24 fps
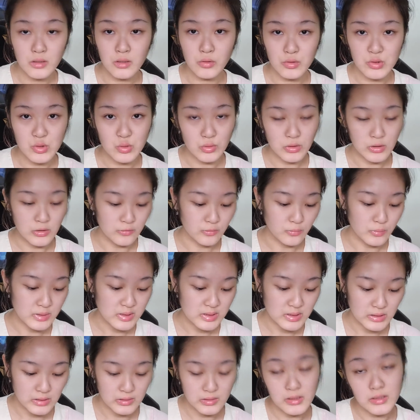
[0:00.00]
it was okay for my
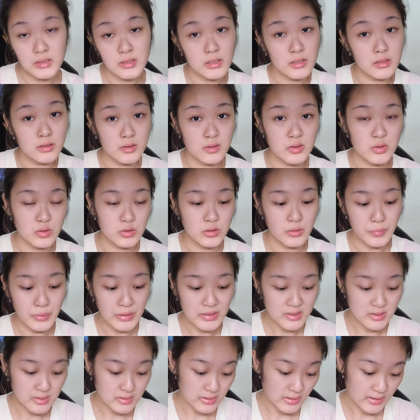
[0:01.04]
skin. And they
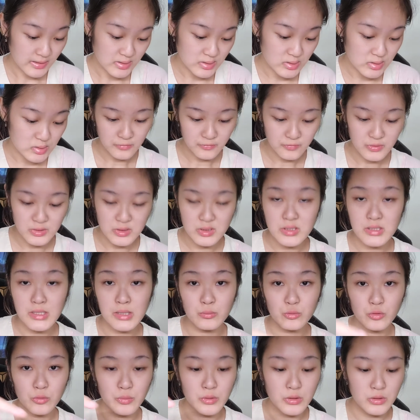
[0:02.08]
passed the test. My first
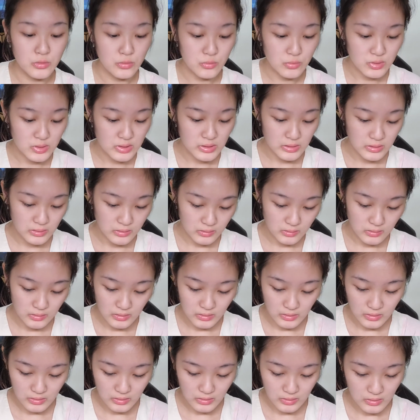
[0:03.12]
step will be using
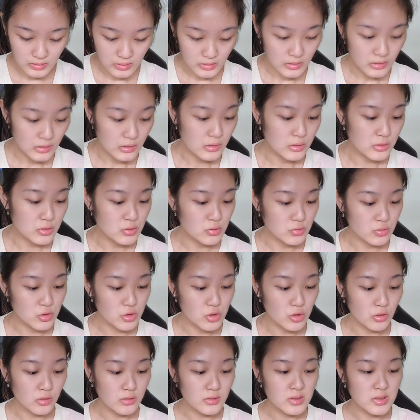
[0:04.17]
the
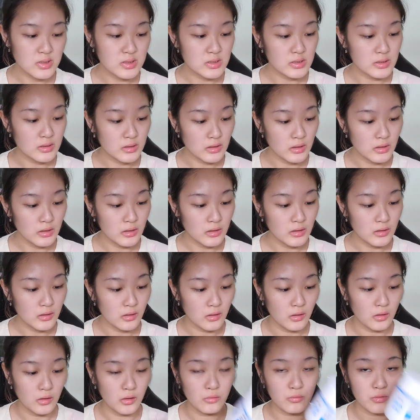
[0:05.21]
SoonJung Cica
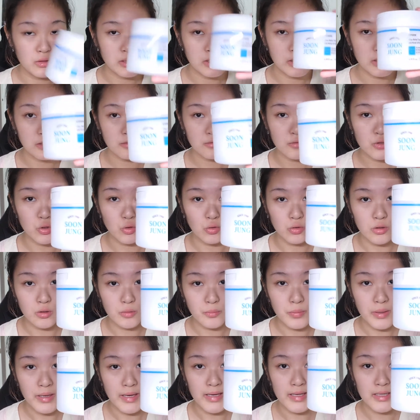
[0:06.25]
Relief Toner
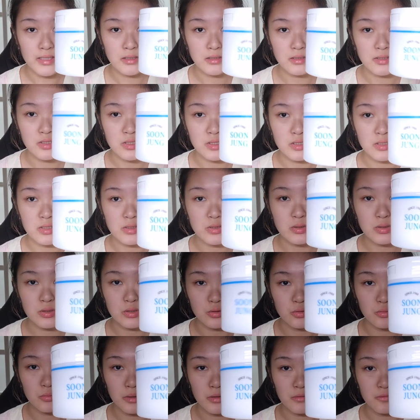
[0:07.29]
Pad. This
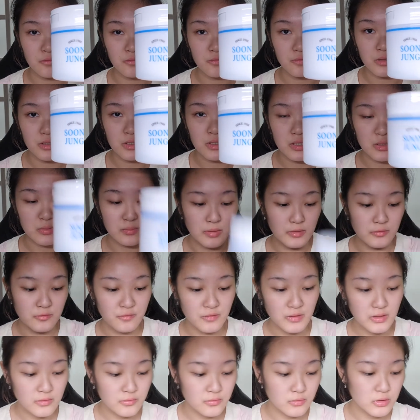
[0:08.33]
is my
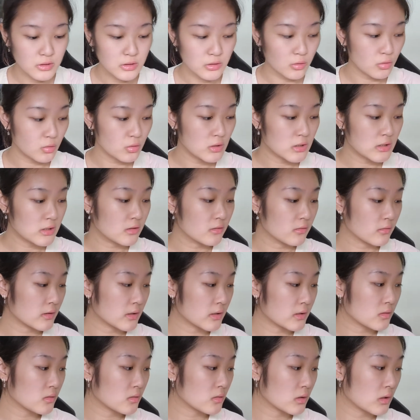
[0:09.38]
favorite holy
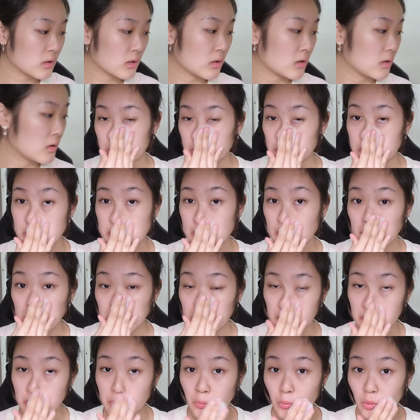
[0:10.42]
grail. It's
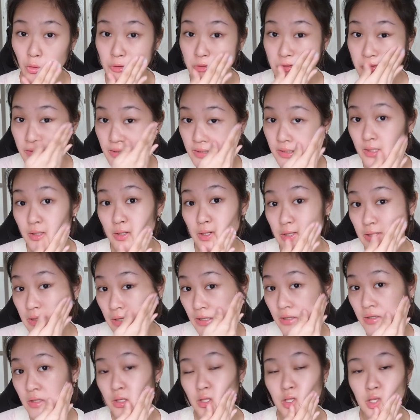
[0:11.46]
like in the morning right now and
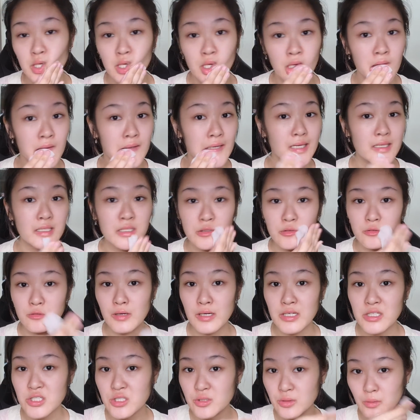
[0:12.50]
I need to
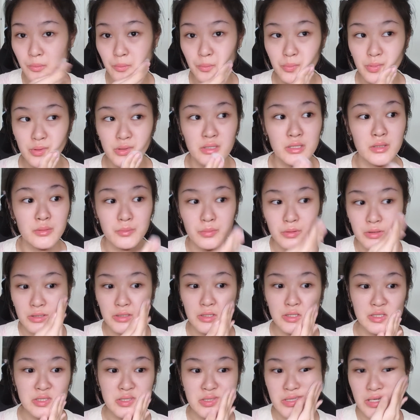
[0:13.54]
rush a bit
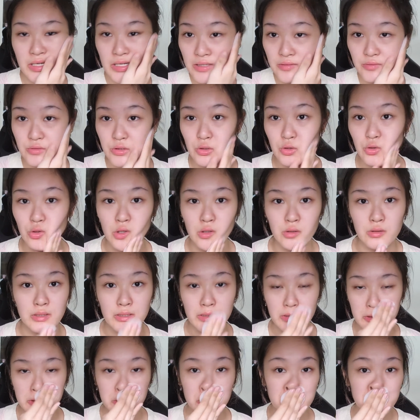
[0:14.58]
because I have to go out
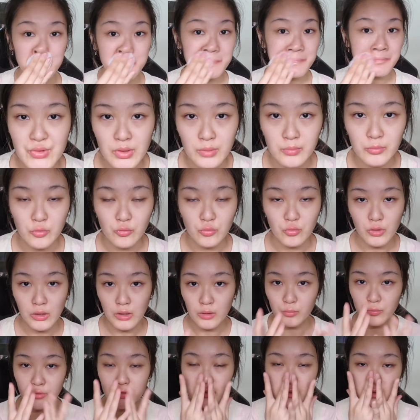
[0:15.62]
later. So
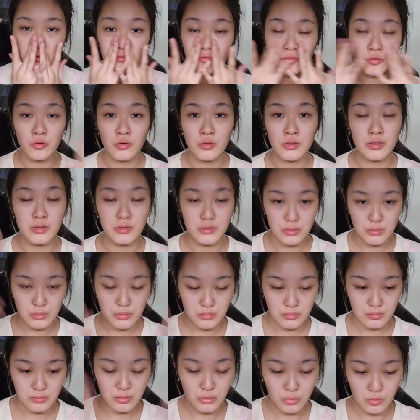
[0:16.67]
while I'm waiting for the
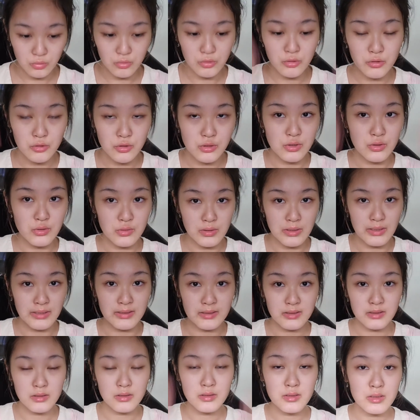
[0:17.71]
toner to
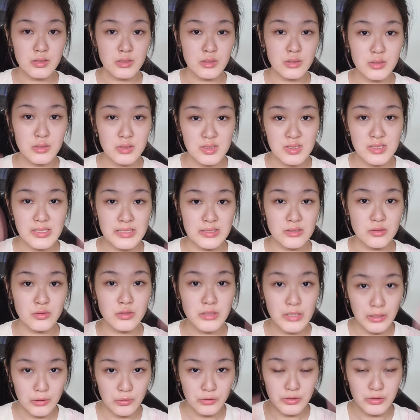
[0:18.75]
like settle
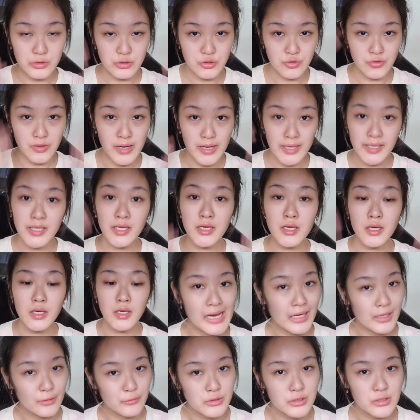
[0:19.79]
down and dry,
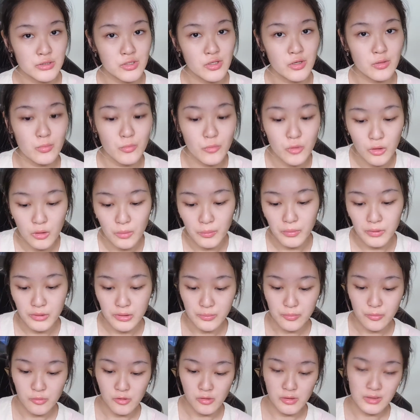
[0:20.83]
I want to talk more about
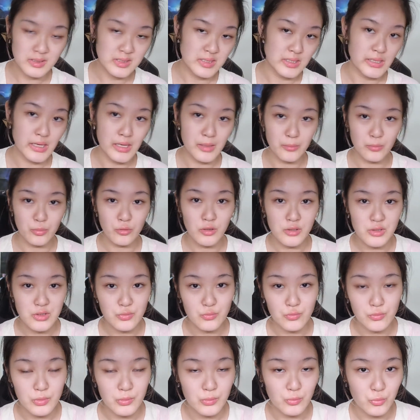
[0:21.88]
the products that I brought
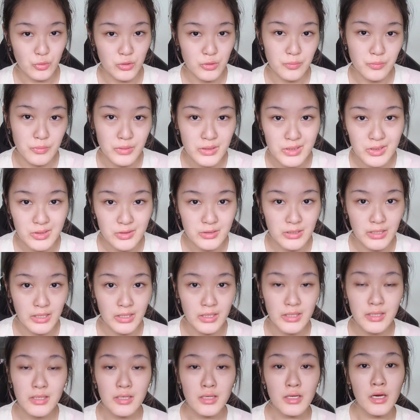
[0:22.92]
with me
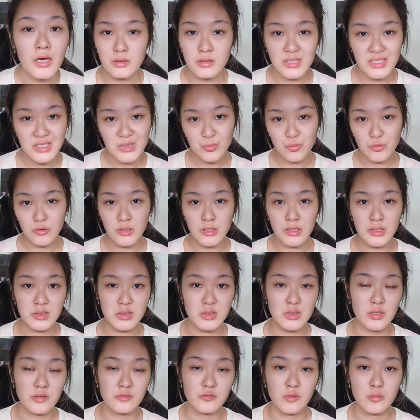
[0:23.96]
today. These
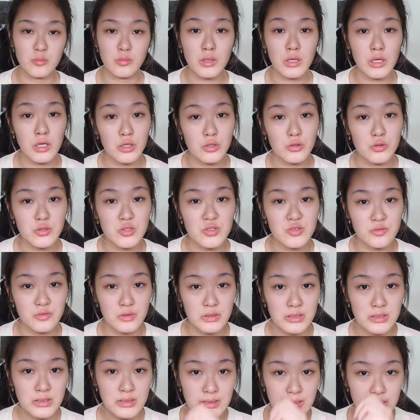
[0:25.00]
products are from CLIO's
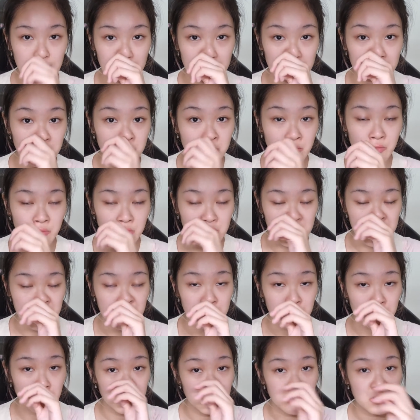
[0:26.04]
vegan line, which
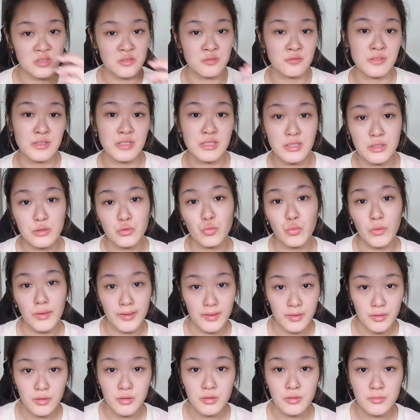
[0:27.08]
is known as
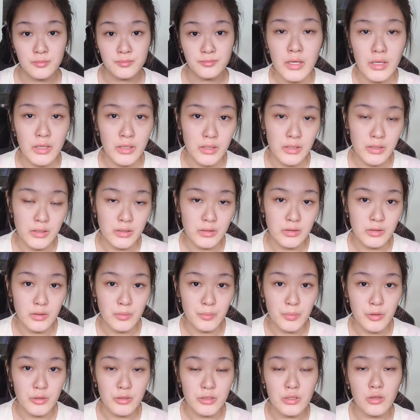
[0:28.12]
Veganwear. And
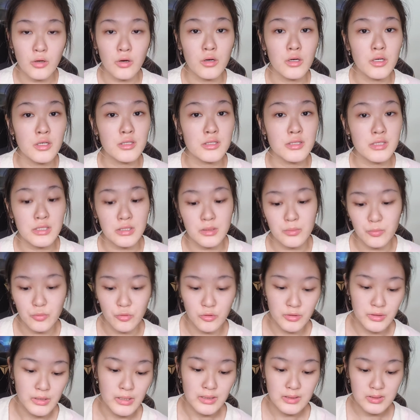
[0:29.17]
apparently all the
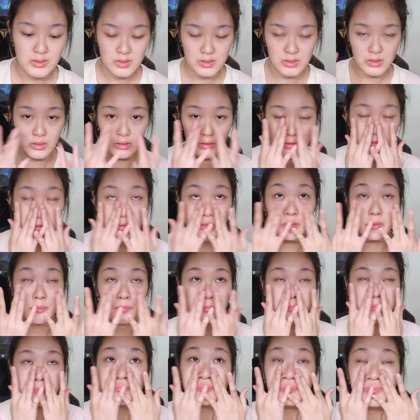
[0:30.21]
products in
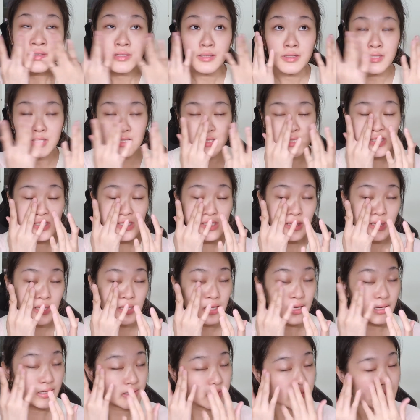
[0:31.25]
this
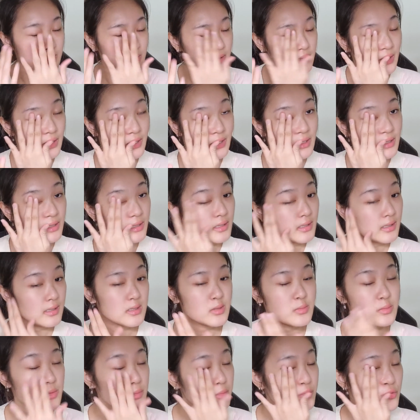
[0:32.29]
line
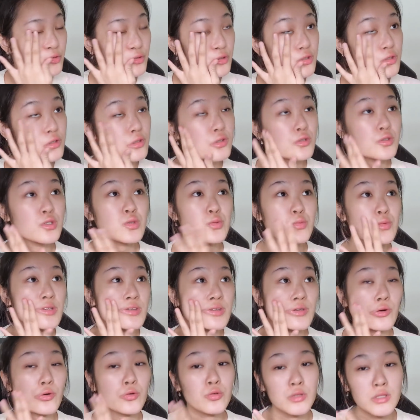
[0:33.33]
has been produced
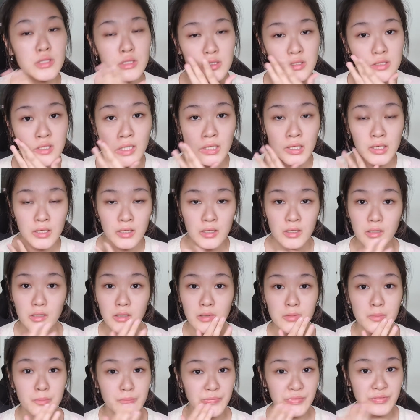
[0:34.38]
with only
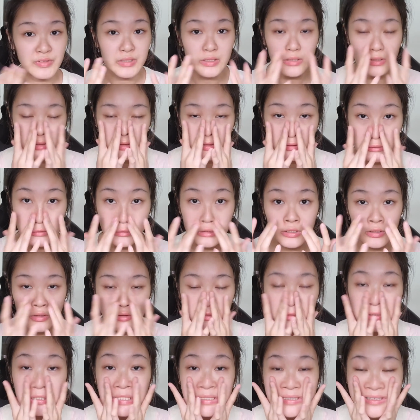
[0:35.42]
vegan
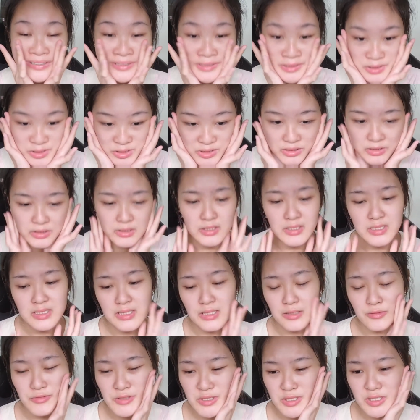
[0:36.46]
ingredients, and he has
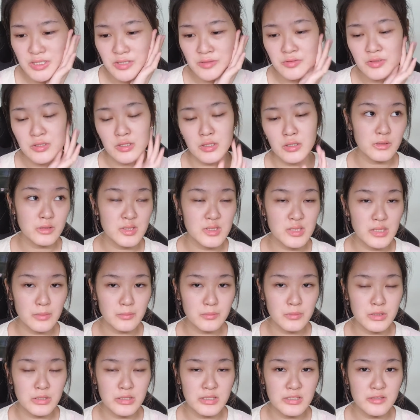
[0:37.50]
like received
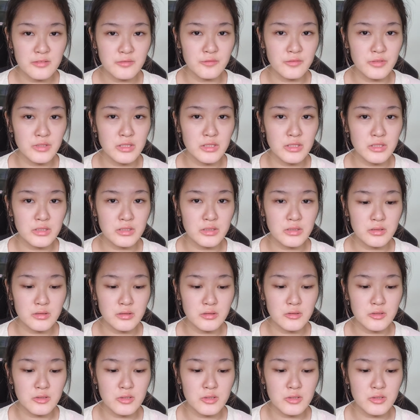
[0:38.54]
some e-vegan